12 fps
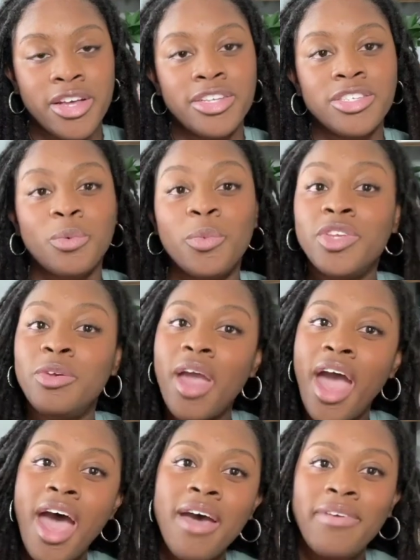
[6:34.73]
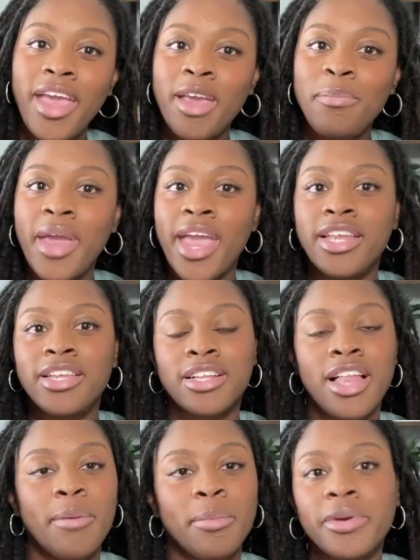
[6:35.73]
So when you have a paid
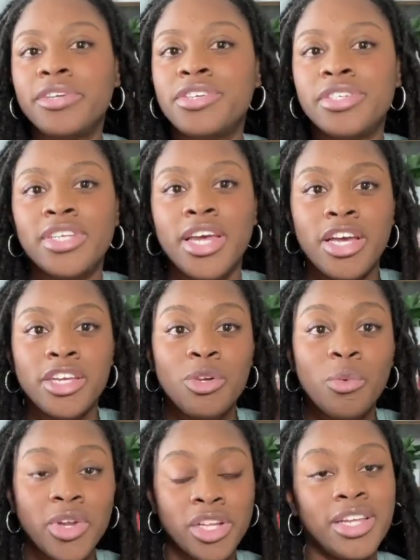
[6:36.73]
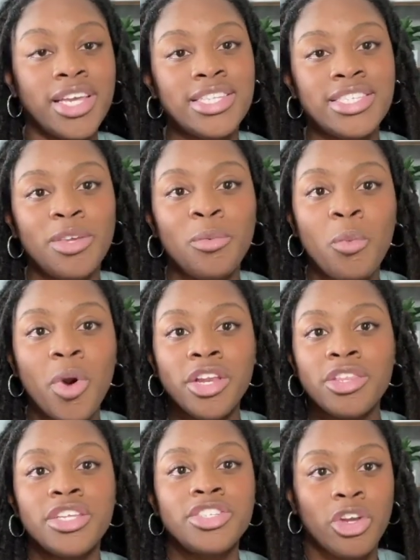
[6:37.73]
collaboration, you want to look and see what are
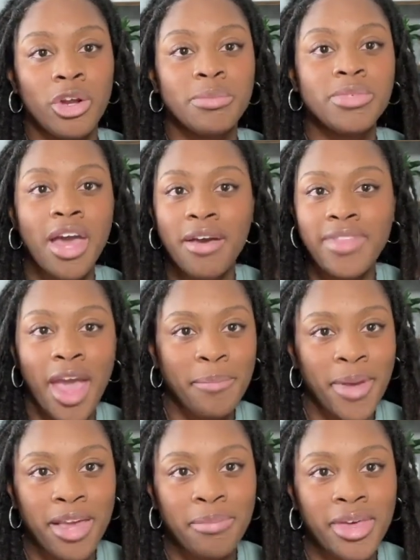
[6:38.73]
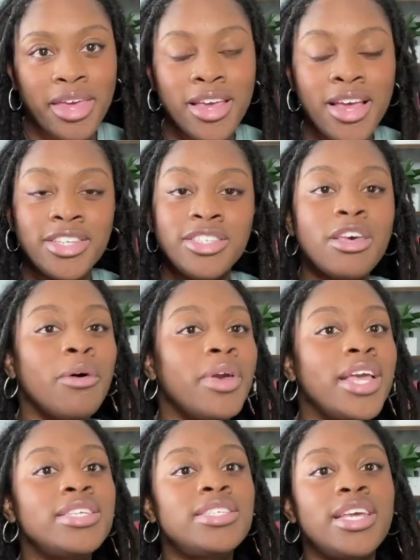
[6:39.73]
the terms of that payment. So
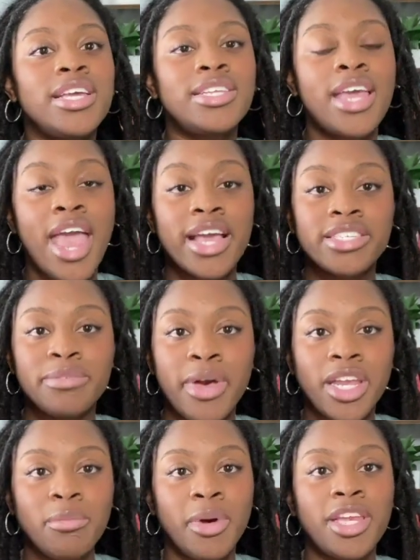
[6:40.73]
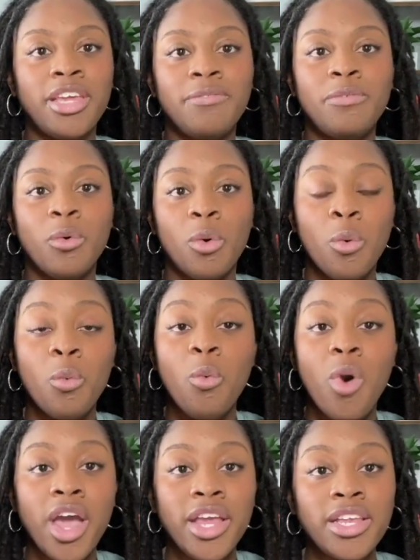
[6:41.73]
is it X amount of money for
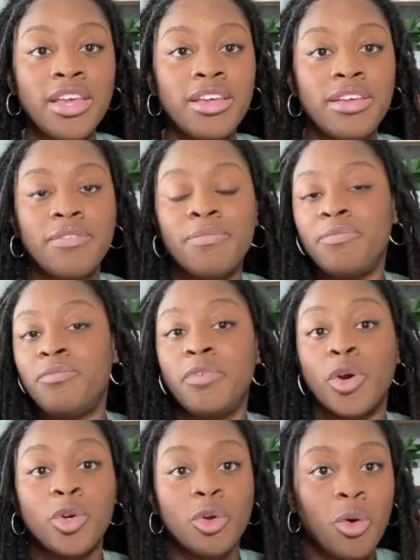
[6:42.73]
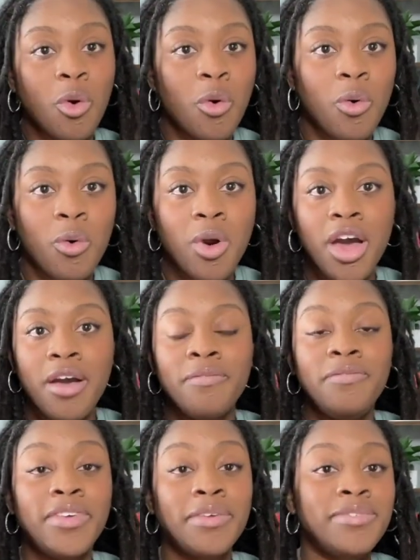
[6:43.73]
1 vertical
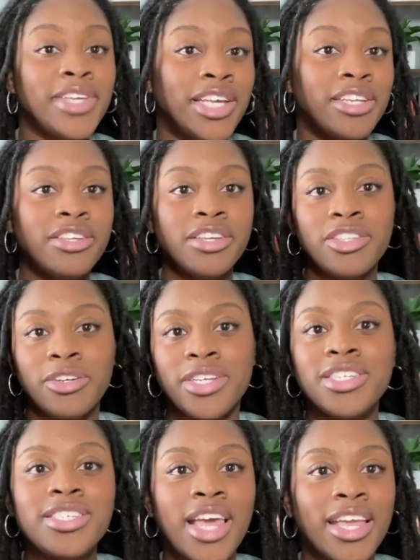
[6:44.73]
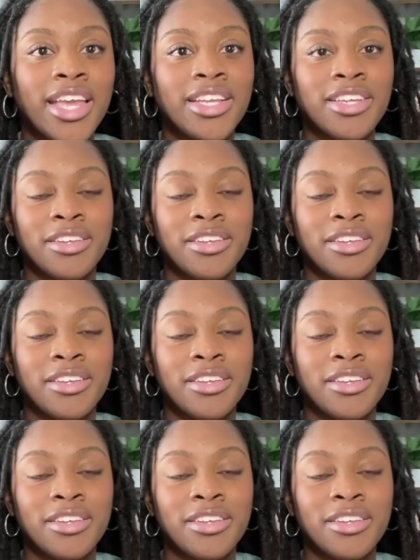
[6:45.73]
15 to 30-second